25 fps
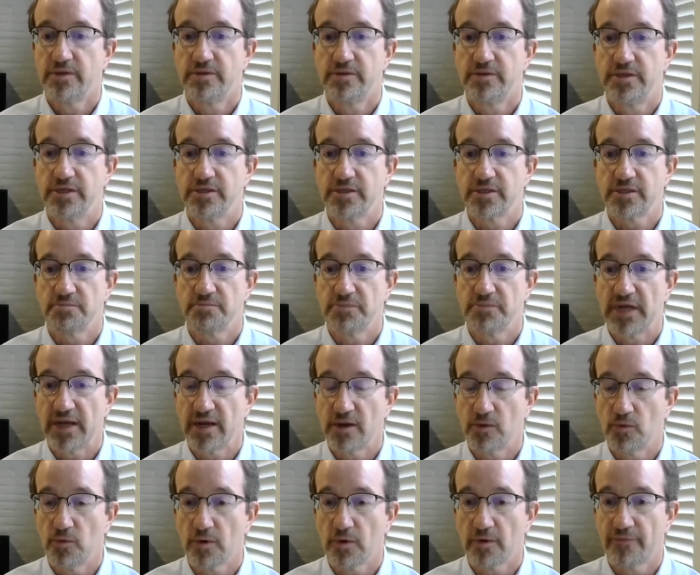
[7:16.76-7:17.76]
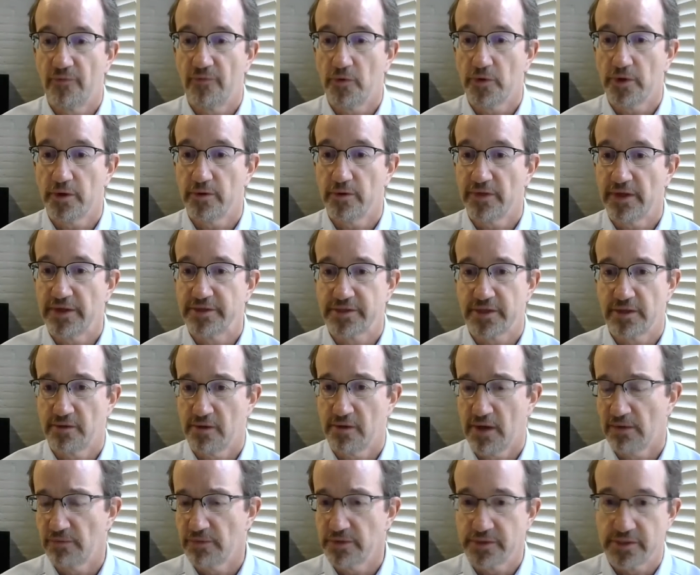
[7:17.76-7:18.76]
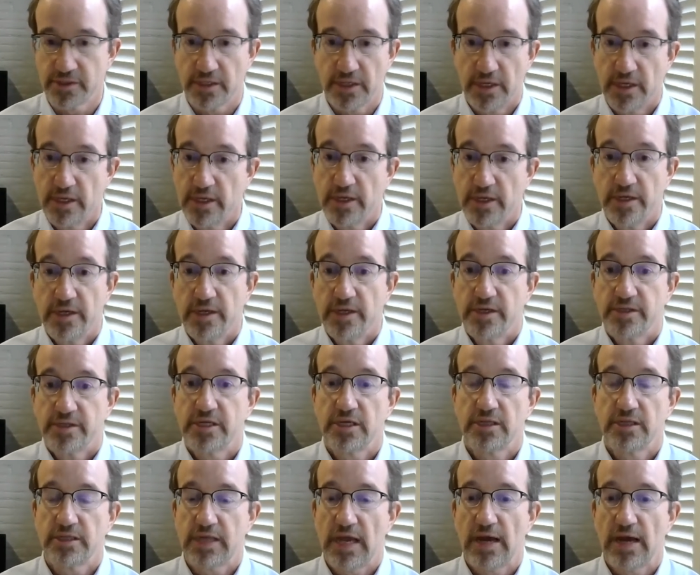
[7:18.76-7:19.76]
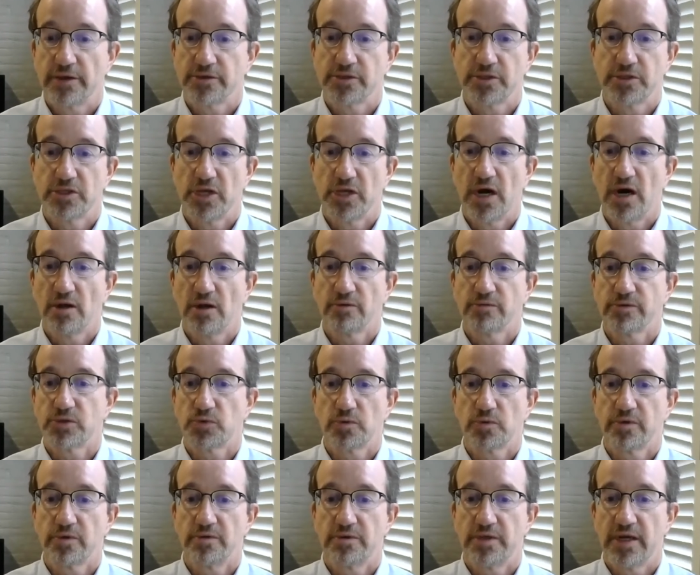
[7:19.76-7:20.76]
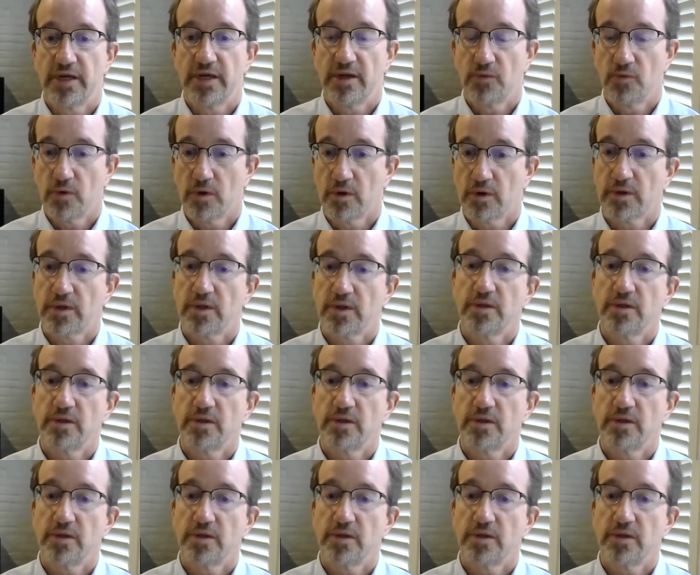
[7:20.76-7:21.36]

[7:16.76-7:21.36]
did some data work for you, and they said, oh, it was $10,000 worth of data work.